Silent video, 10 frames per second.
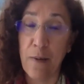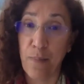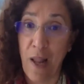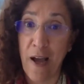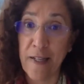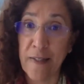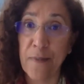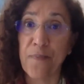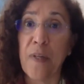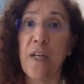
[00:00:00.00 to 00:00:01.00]
plight,
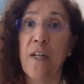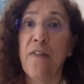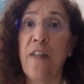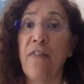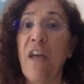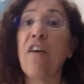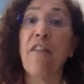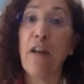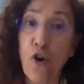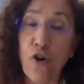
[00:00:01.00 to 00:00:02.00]
that they're
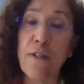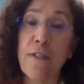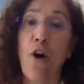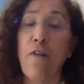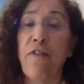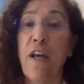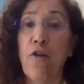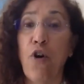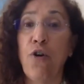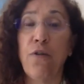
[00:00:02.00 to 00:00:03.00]
the cause of their
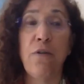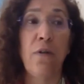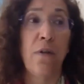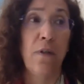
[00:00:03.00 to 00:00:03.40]
own